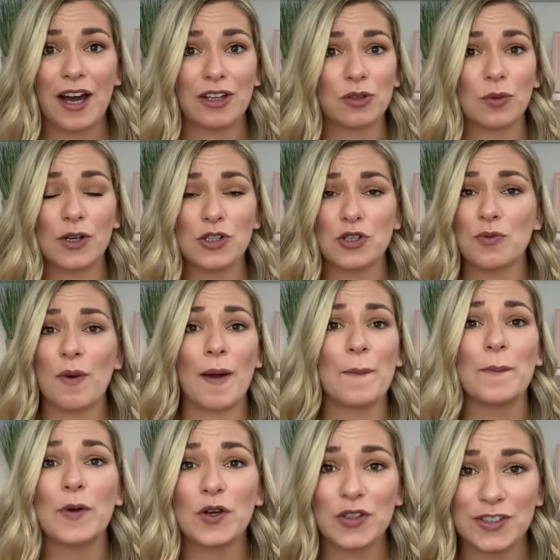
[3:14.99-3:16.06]
Otherwise you might
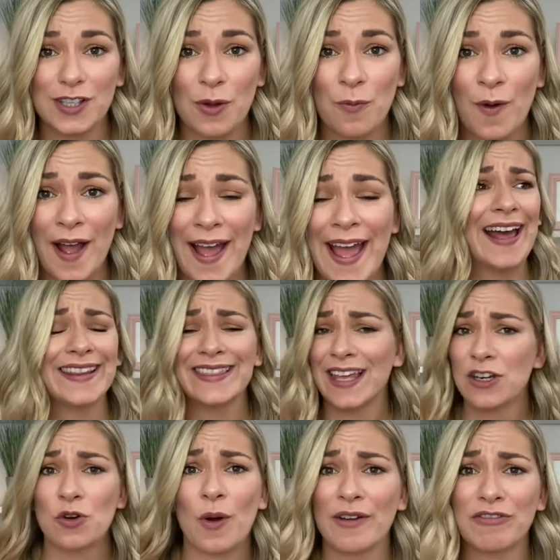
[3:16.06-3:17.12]
book somewhere and then
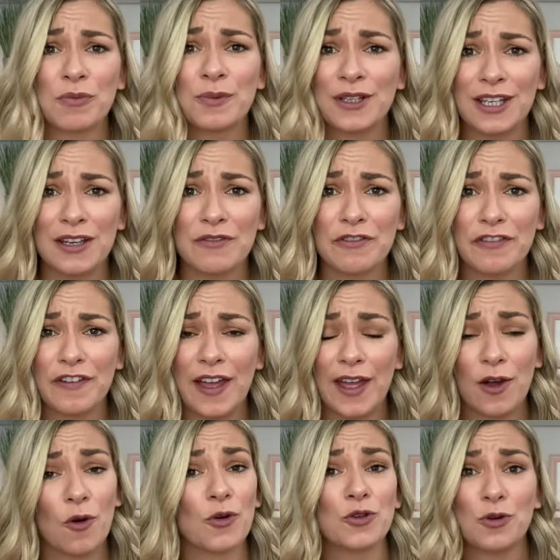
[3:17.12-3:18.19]
not everybody can fit,
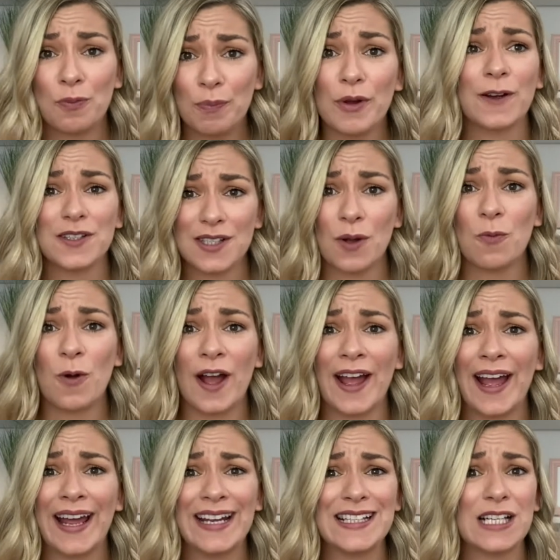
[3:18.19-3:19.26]
or you'll book somewhere
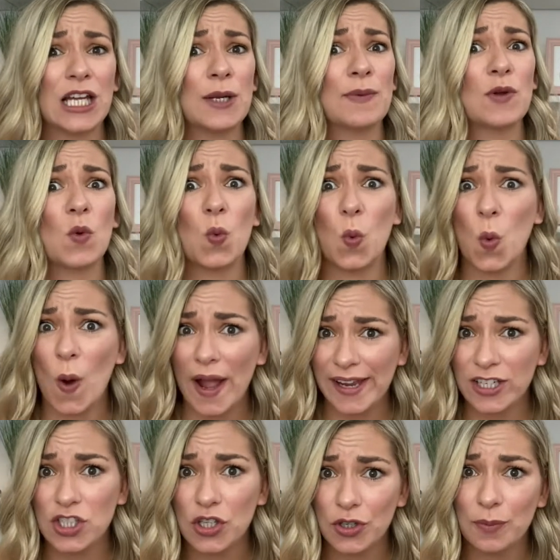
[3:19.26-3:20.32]
and it's going to be way
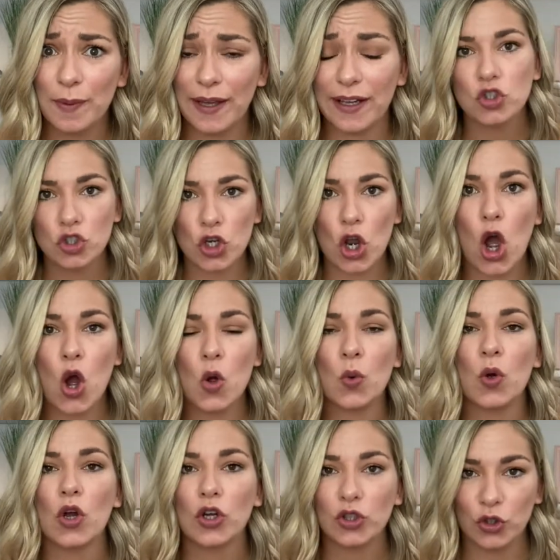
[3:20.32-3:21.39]
too big.
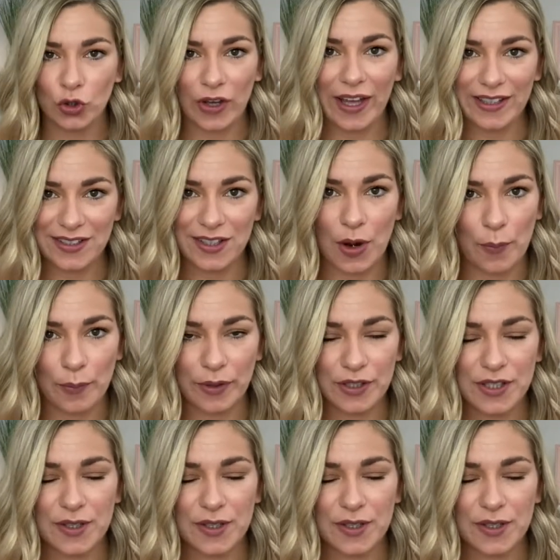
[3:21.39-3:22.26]
Know your guest numbers.